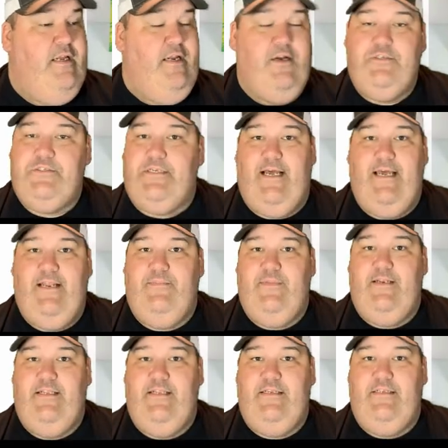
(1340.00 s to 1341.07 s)
Here's an item
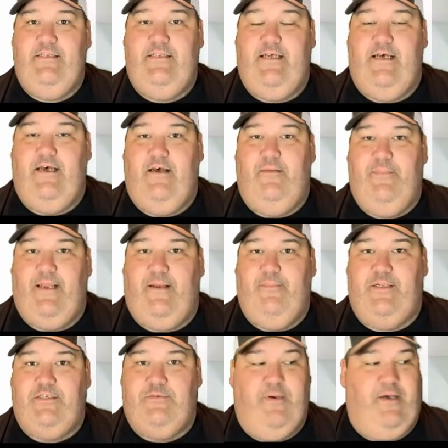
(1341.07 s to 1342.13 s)
that didn't uh, make a
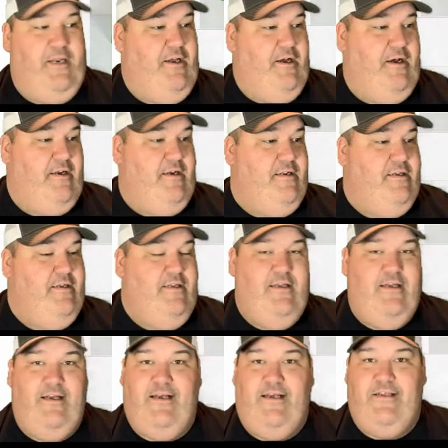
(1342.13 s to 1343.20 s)
bunch of money on.
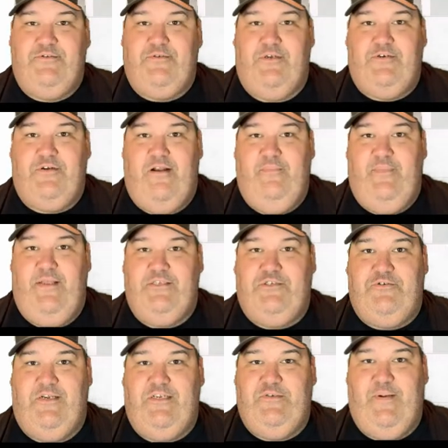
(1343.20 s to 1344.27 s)
Uh, so I try to be as
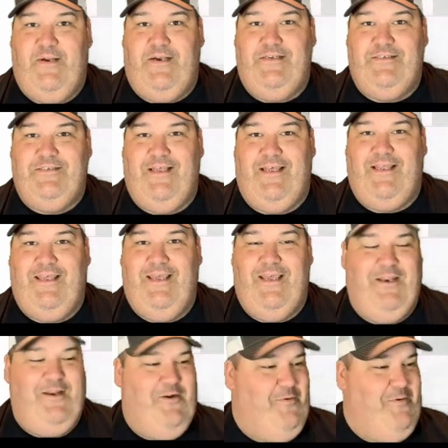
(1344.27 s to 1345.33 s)
transparent as I
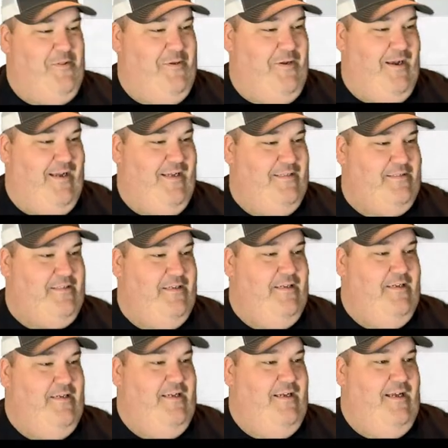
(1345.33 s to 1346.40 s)
can here with you guys.
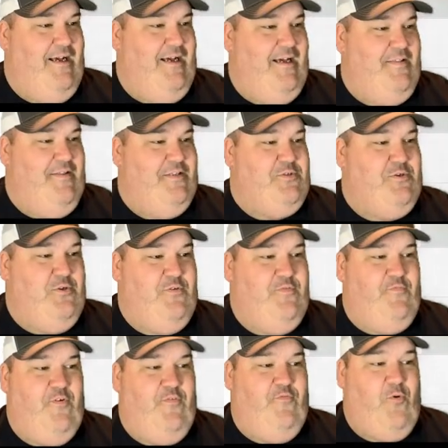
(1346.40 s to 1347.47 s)
Uh, this sold
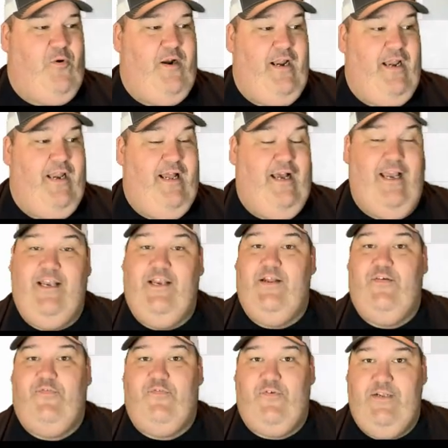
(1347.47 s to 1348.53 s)
for $4.99
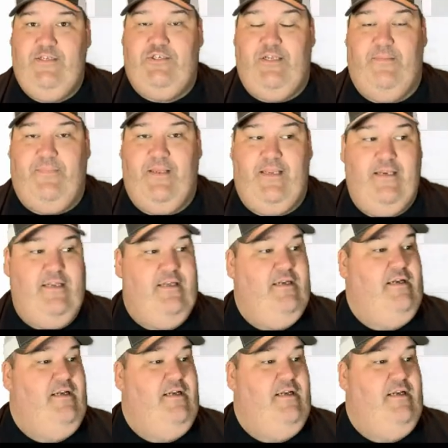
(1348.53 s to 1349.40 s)
free shipping.